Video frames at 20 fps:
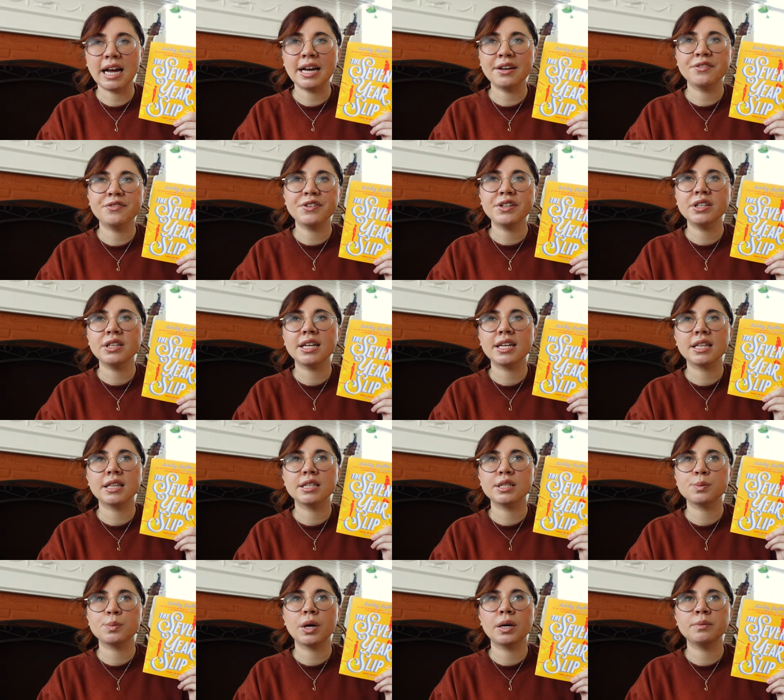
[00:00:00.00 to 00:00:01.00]
I feel like
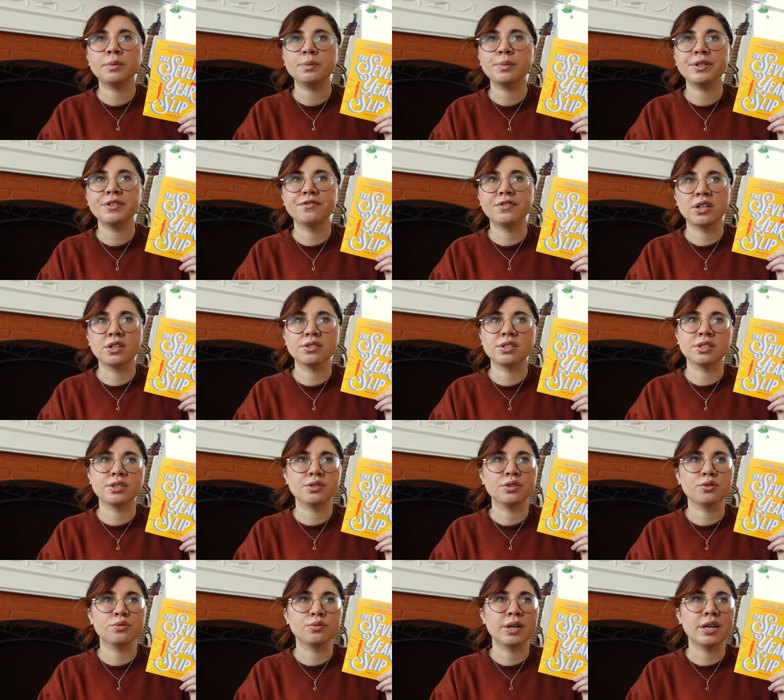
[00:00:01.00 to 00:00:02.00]
this probably falls
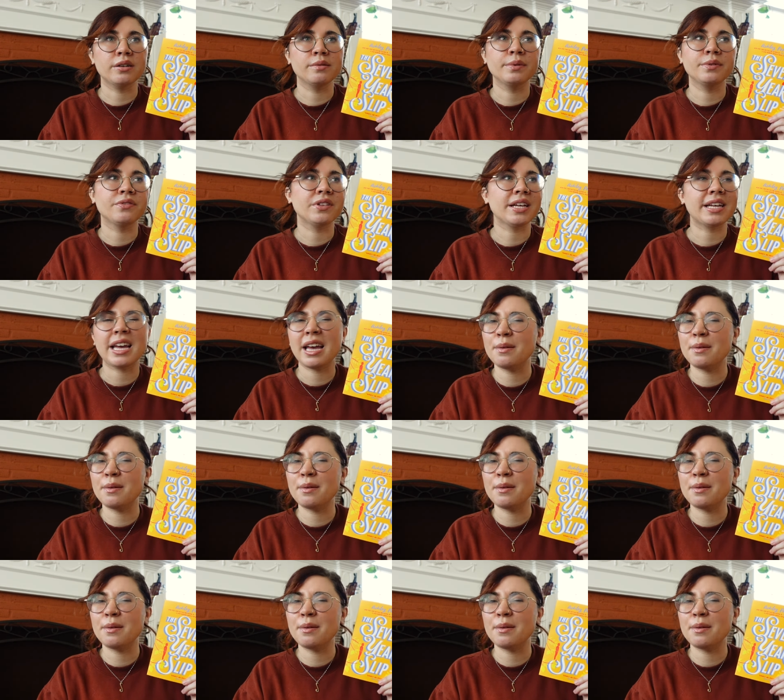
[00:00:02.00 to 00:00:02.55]
under the realm of like